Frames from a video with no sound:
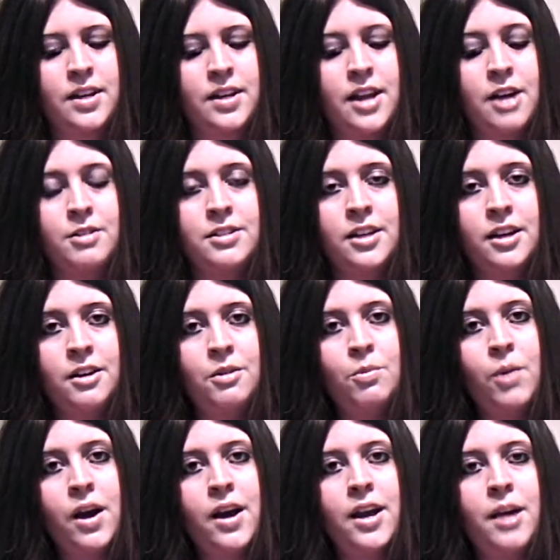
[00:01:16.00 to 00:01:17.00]
Now I'll tell you
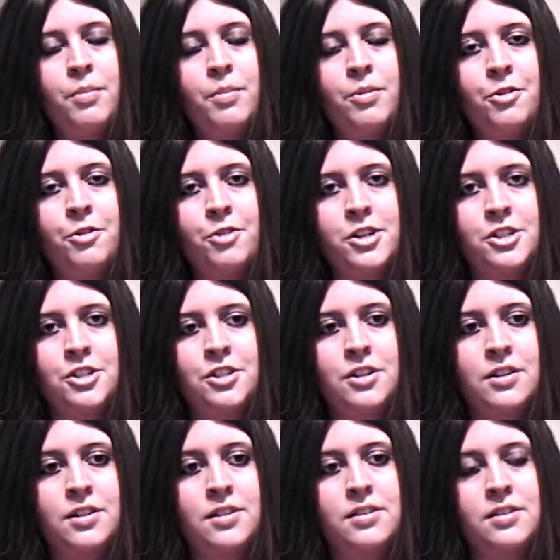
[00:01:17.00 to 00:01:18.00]
why I put Christian
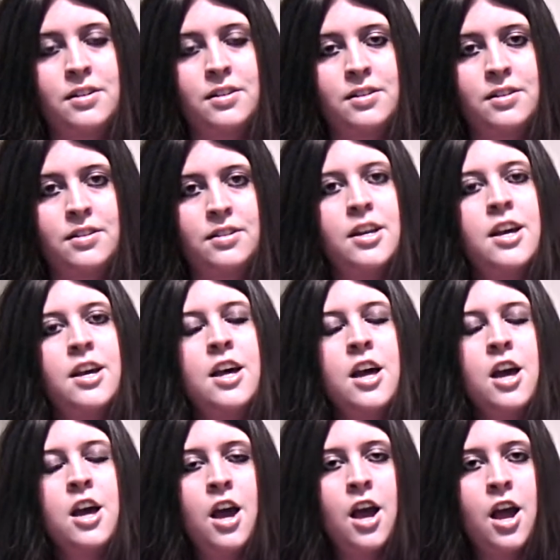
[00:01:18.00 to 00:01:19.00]
on this list.
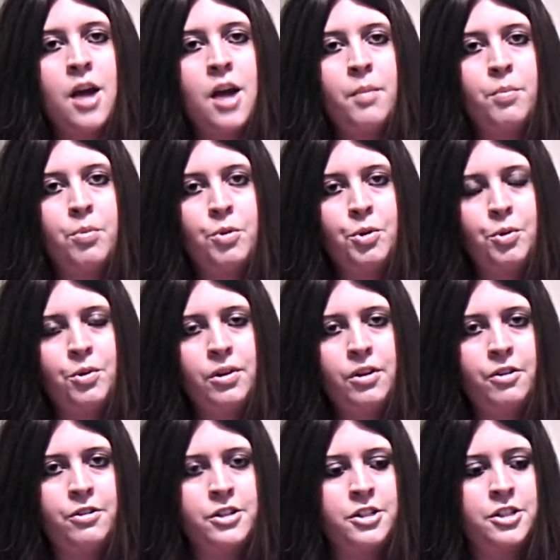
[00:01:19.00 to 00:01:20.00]
Brood
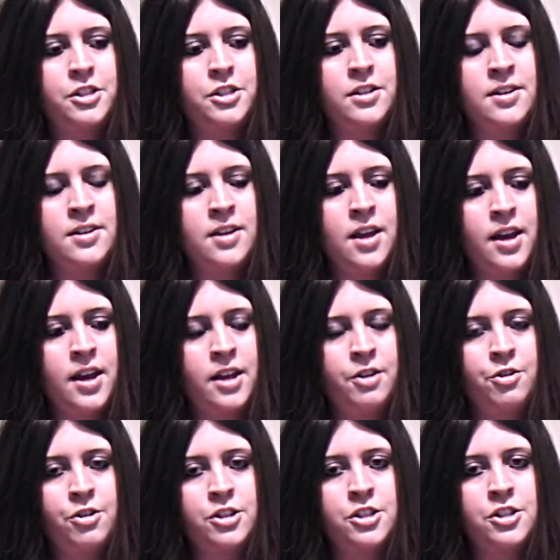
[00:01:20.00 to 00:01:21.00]
Christian and
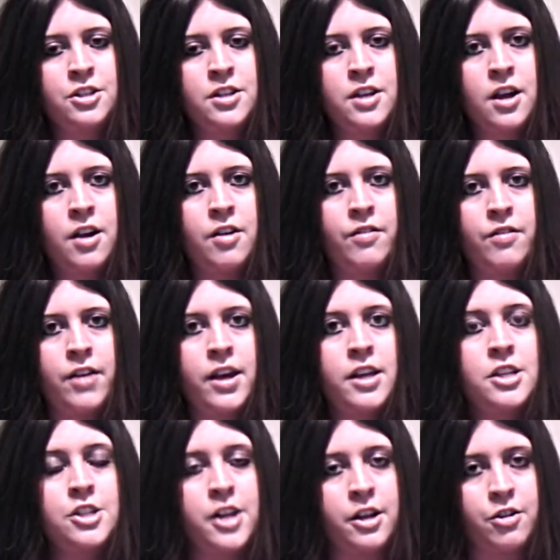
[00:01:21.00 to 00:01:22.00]
Christian of
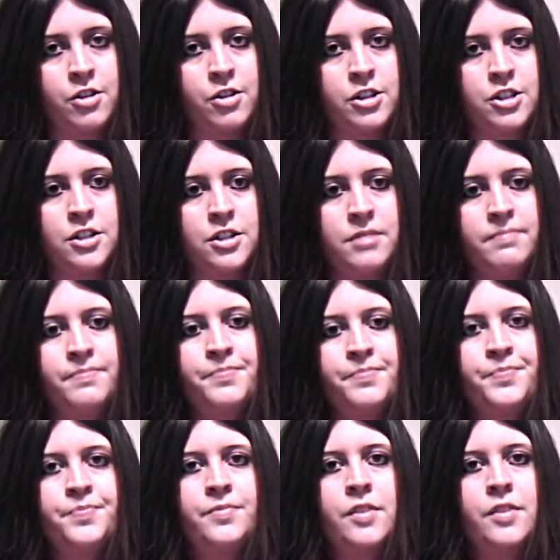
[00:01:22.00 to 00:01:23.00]
Edge and Christian,
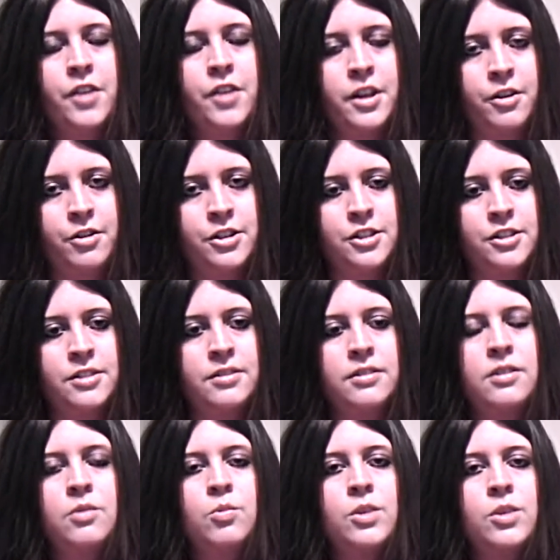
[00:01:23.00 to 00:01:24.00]
funny Christian,
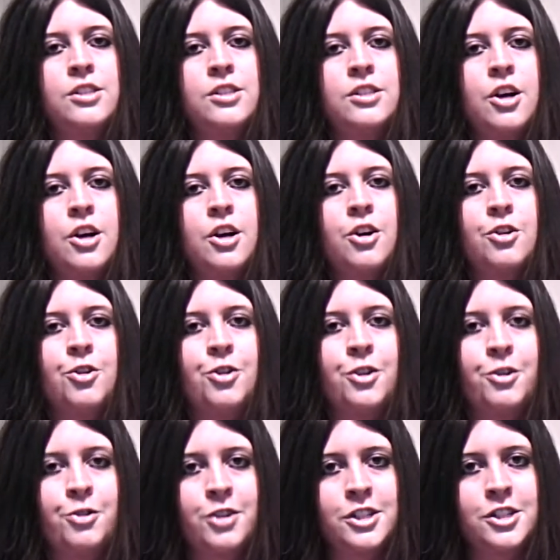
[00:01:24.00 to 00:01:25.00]
was
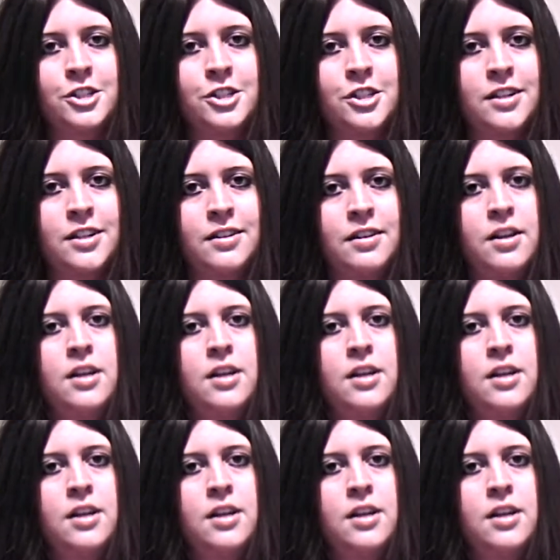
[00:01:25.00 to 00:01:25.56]
good Christian.